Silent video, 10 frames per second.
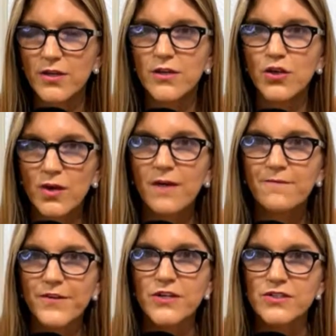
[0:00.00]
you come
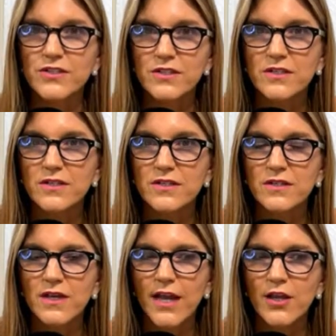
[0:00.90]
first.
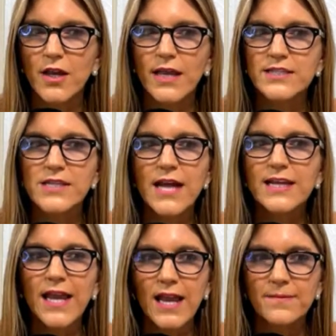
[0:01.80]
It's not a
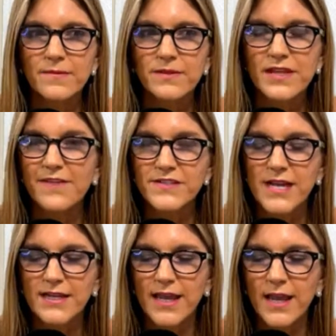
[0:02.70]
game. Life is
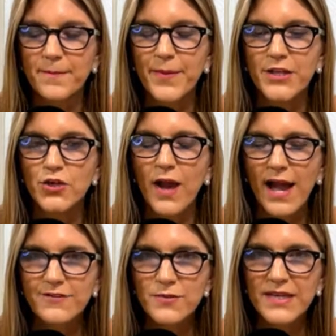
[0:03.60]
not a game, but you
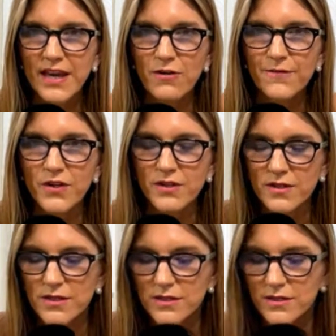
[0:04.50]
have to be careful.
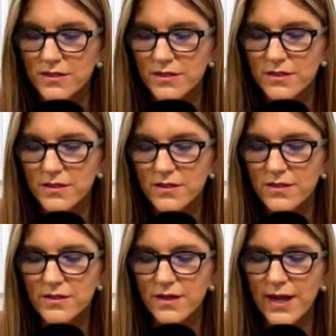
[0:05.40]

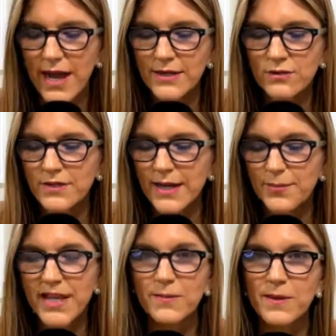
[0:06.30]
I don't like
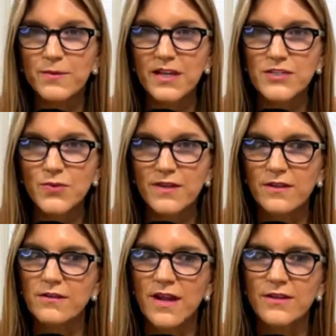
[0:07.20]
playing people against one
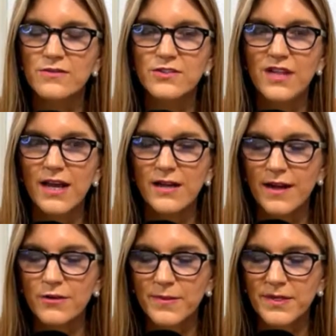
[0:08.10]
another. I don't do that. I
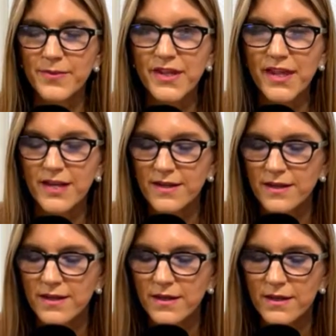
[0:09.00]
don't manipulate.
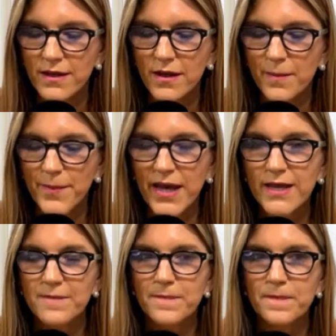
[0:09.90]
But